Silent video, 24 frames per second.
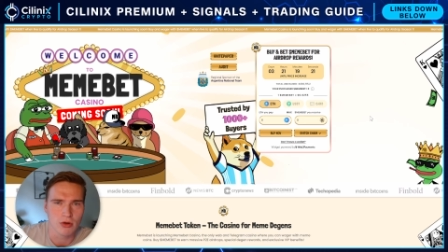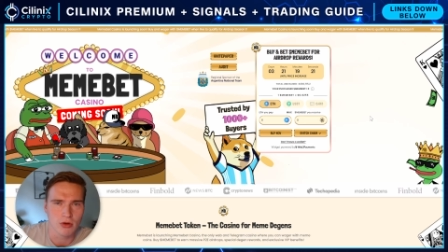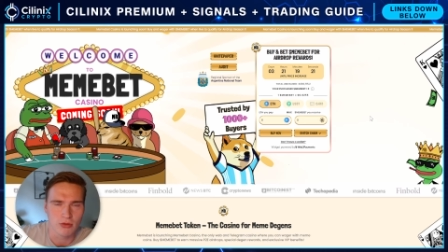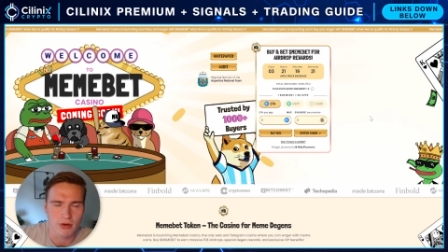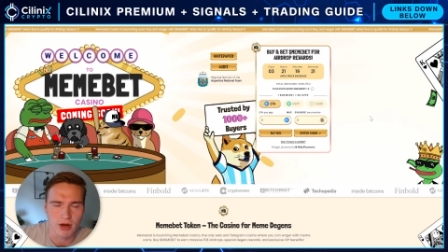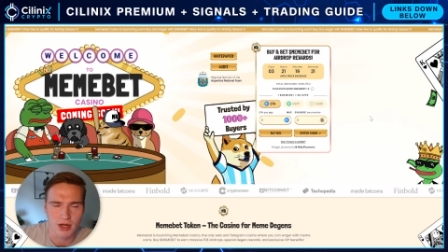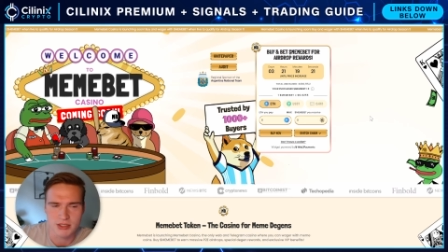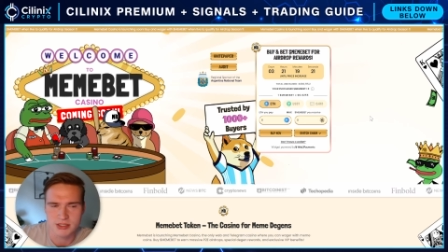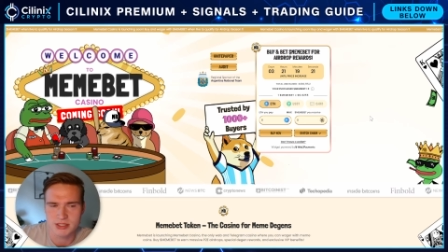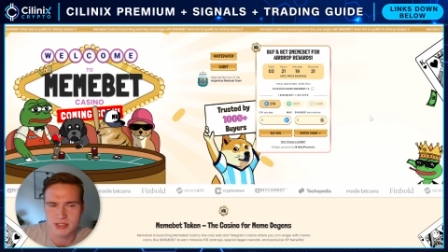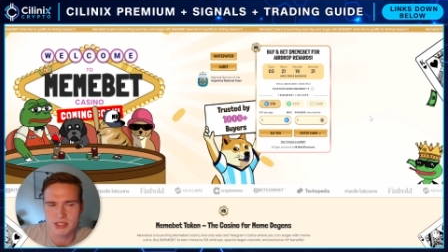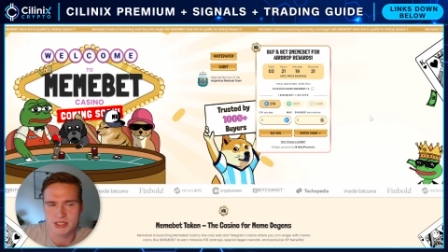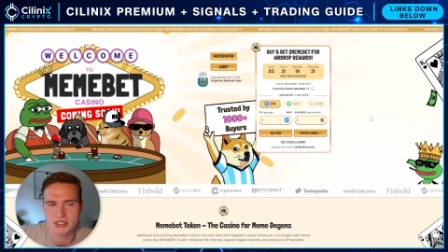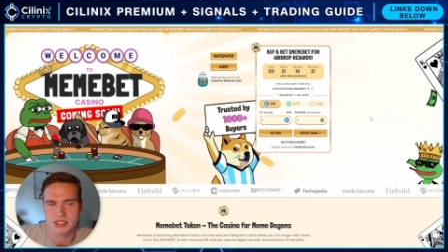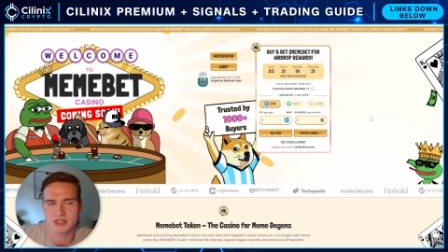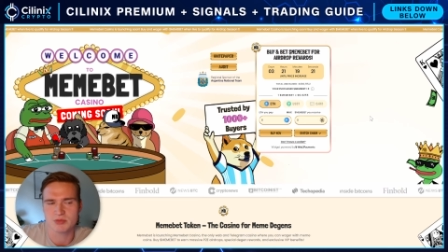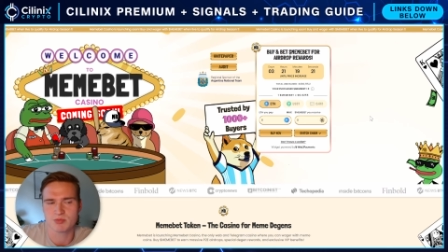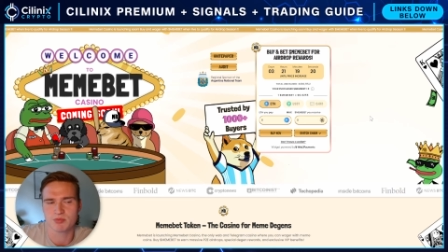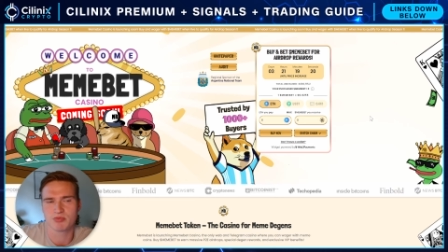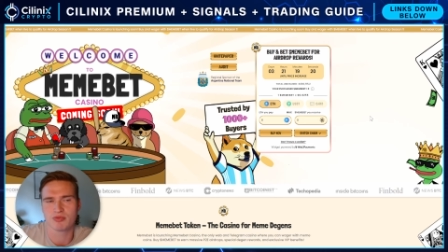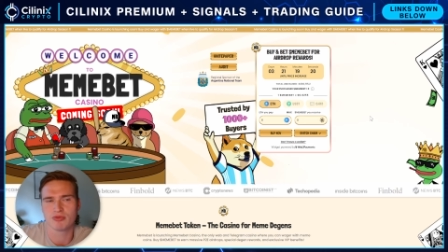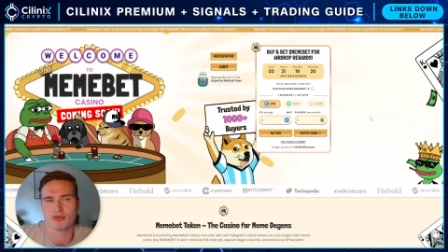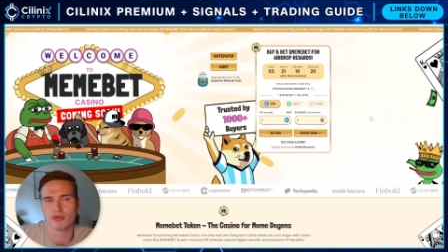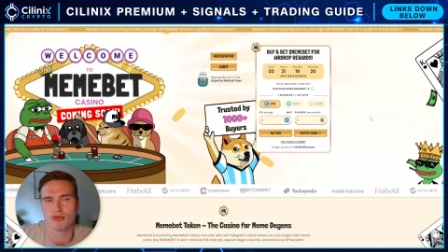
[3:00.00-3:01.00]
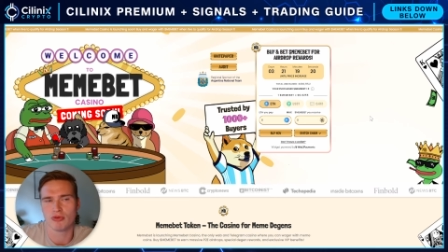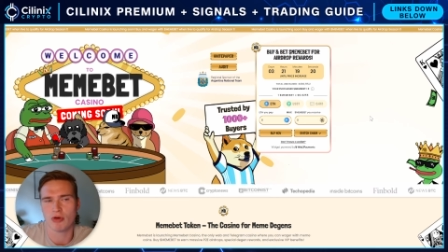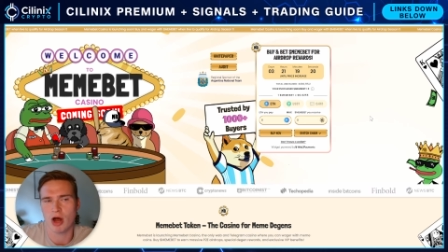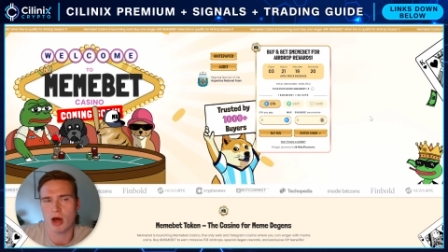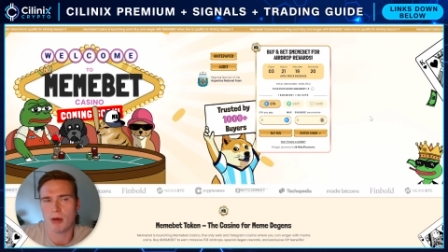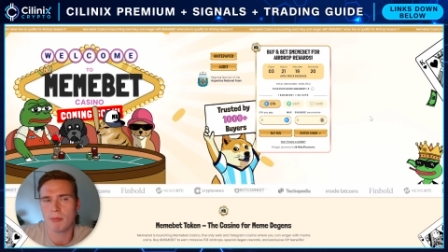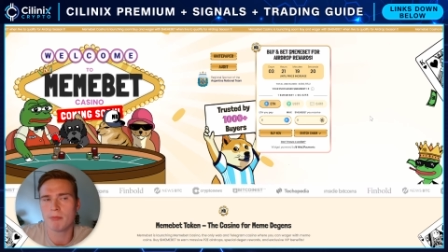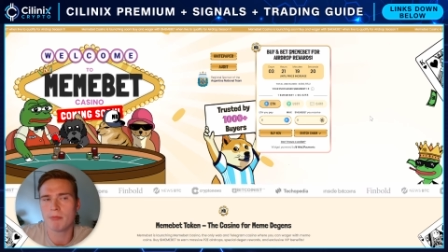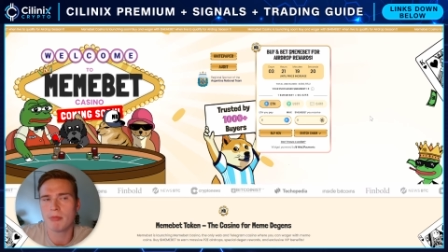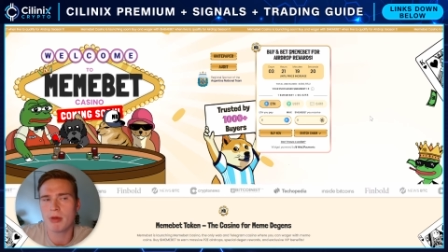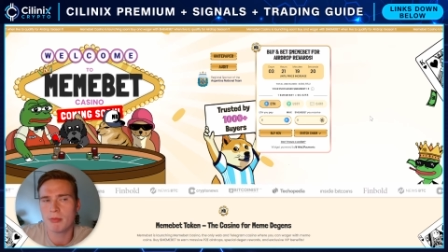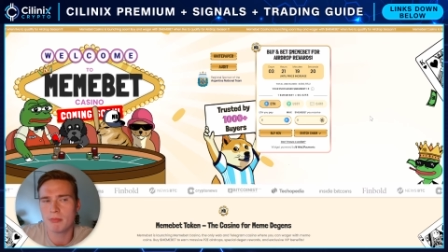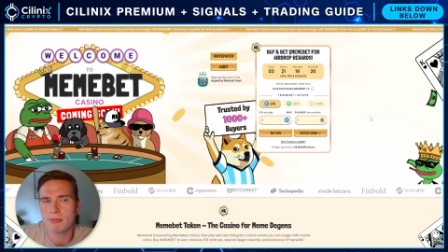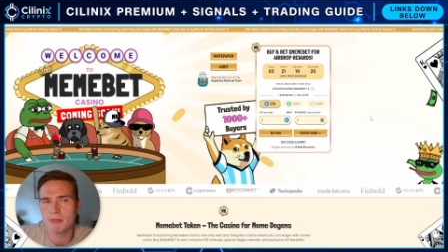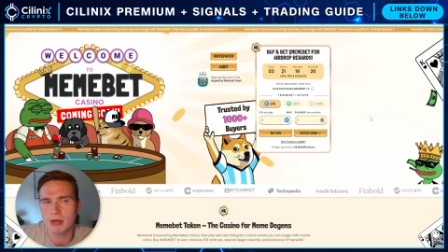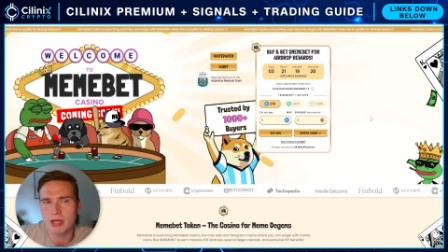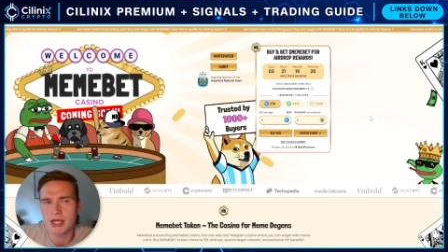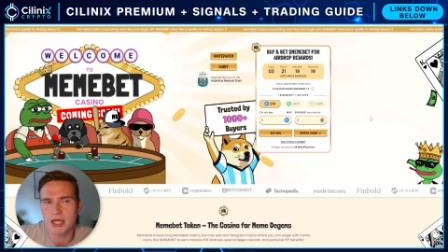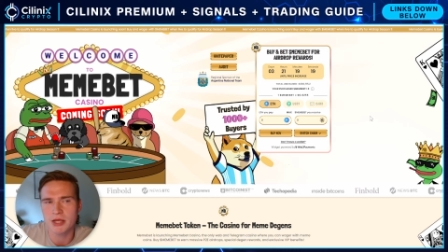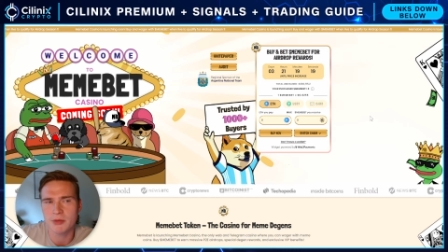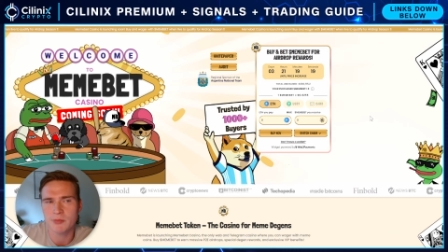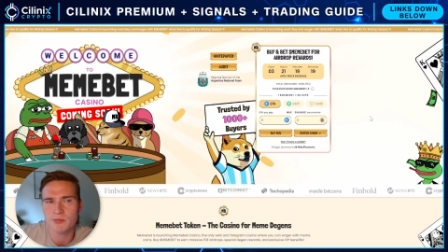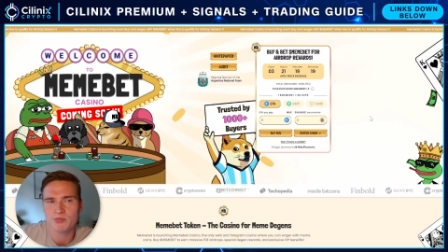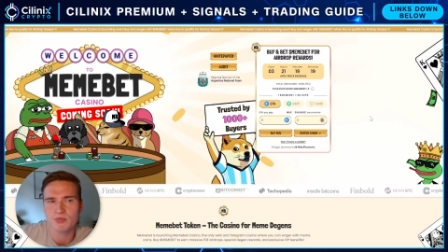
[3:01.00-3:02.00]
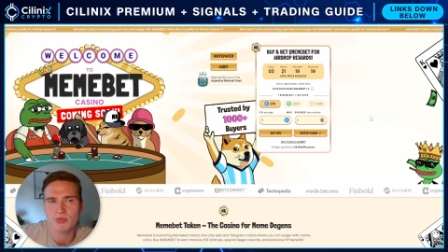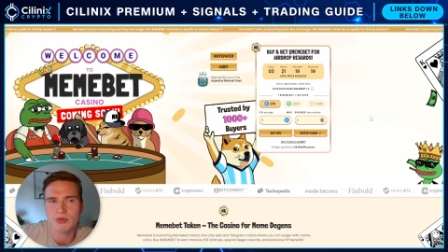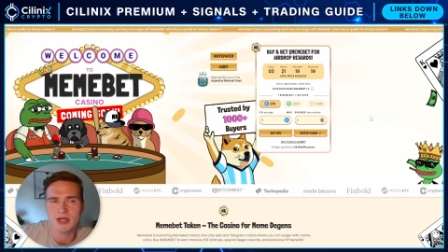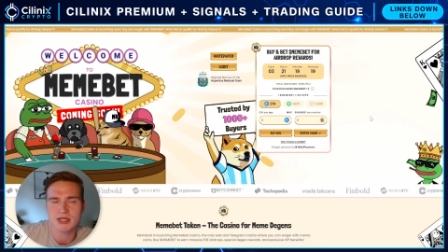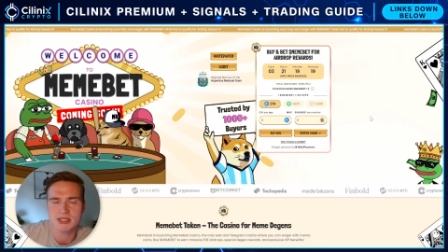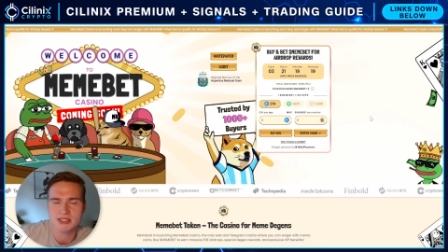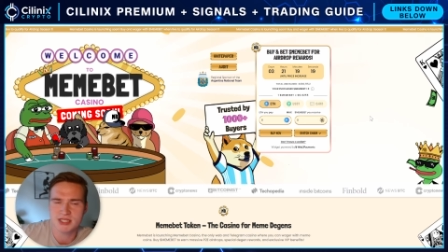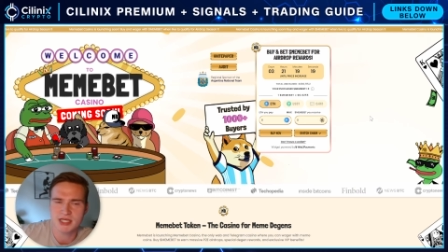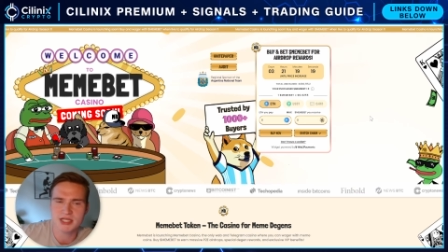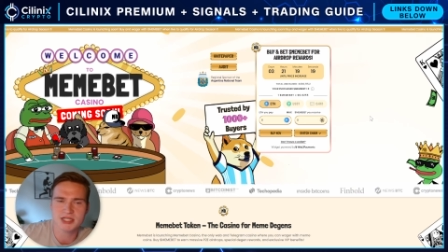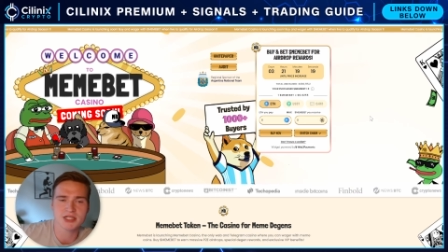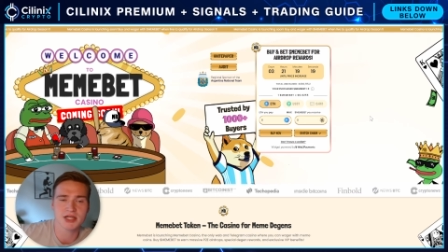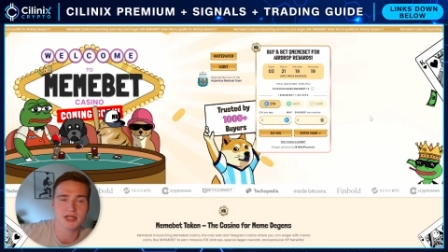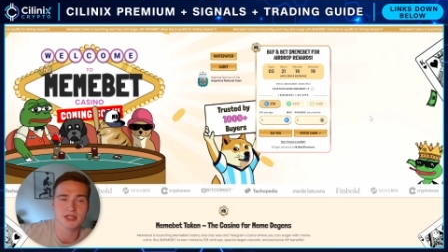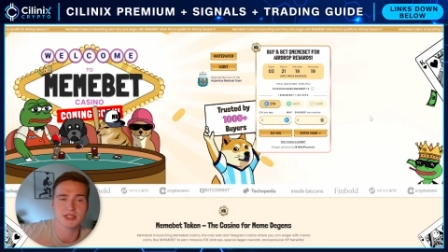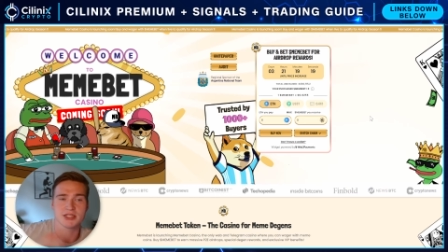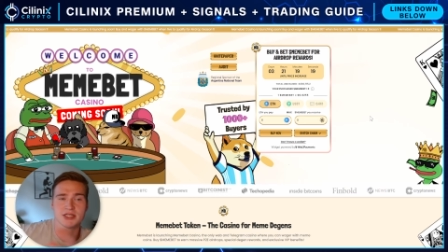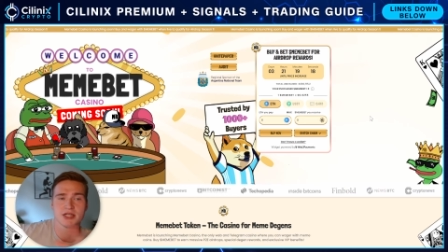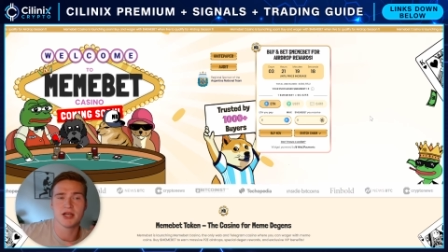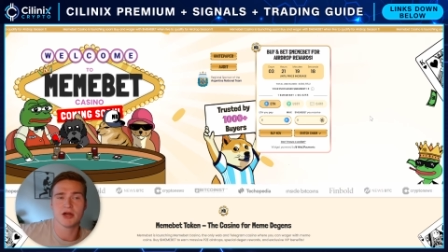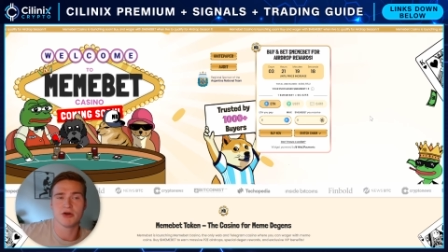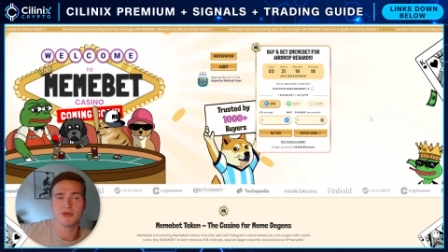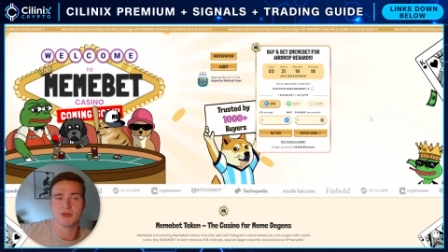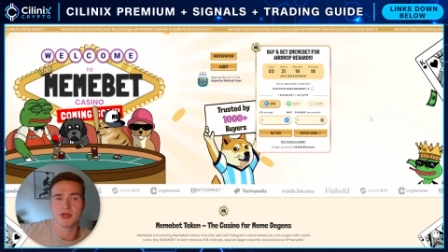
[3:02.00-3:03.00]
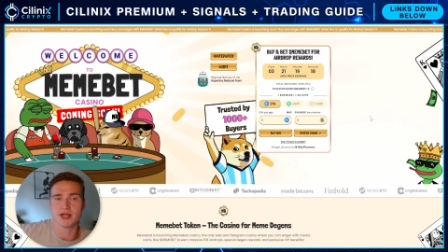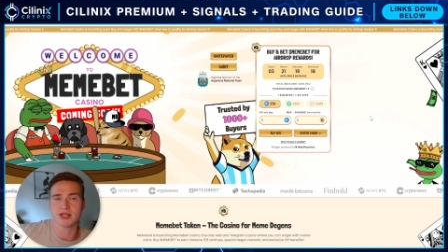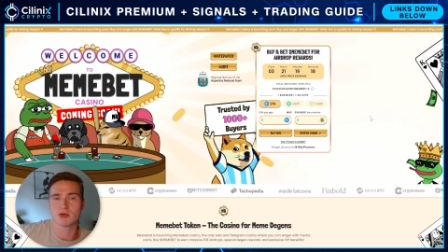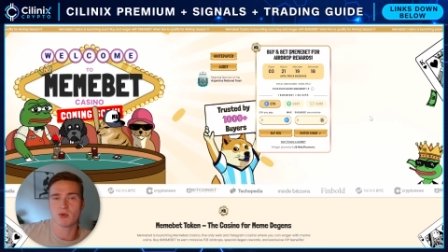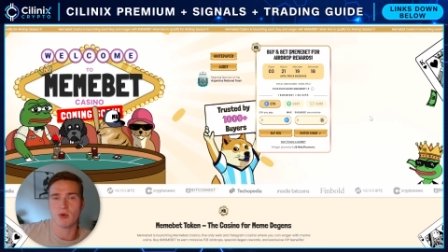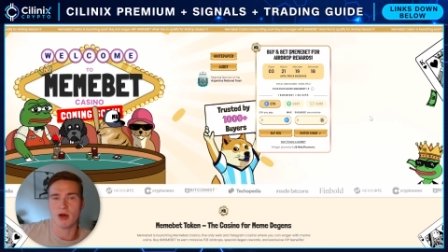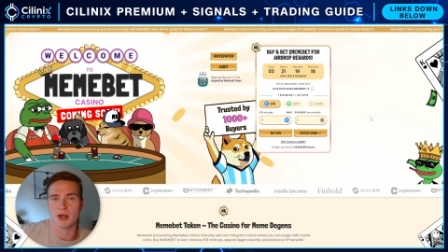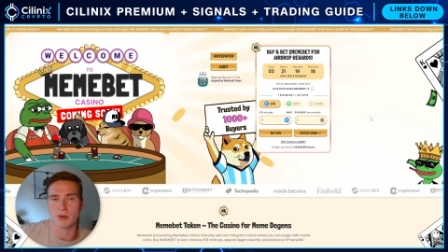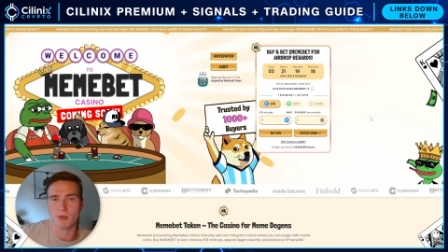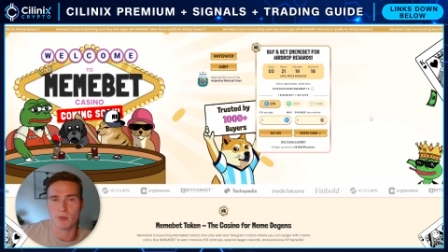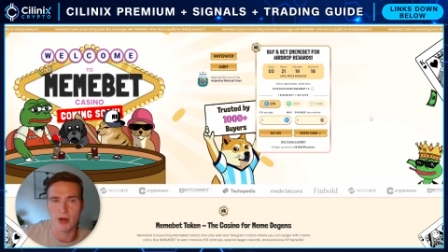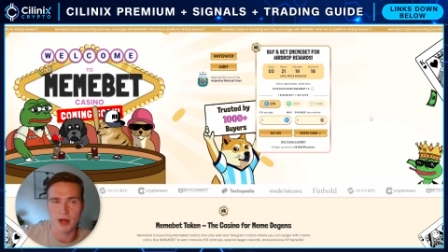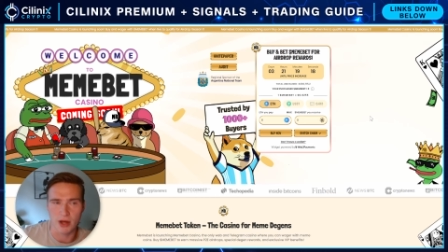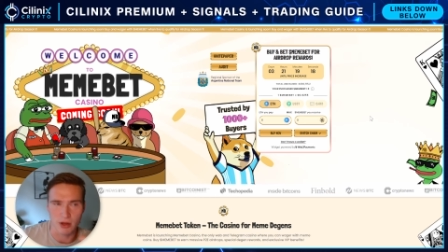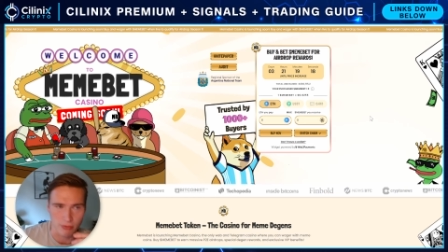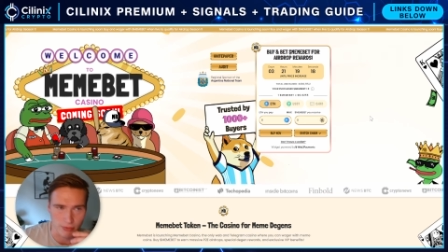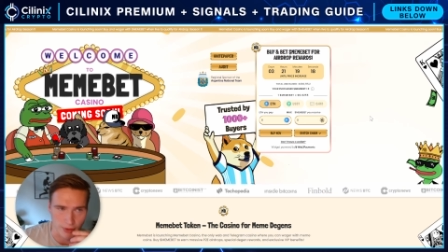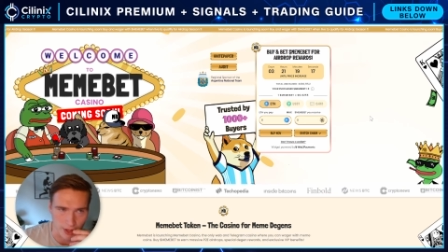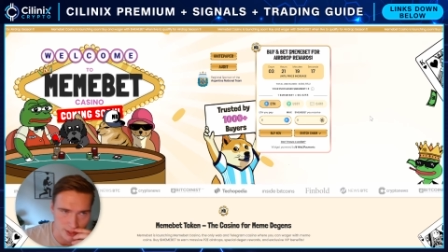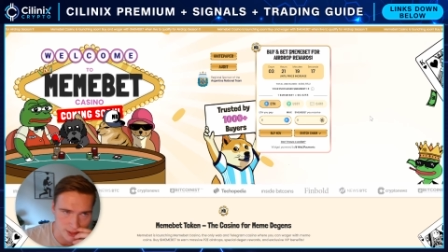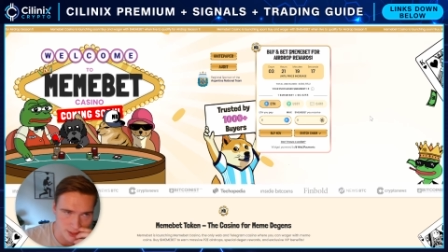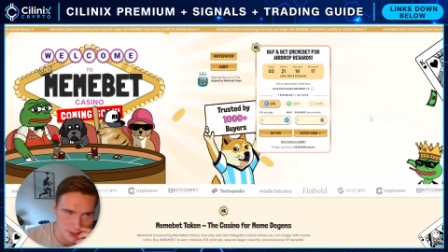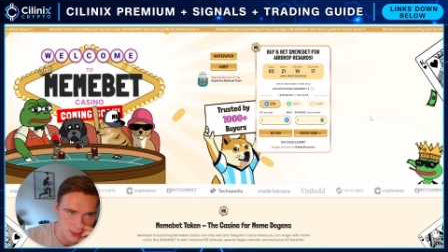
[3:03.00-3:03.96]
all right. This is probably TG Casino did quite well, right?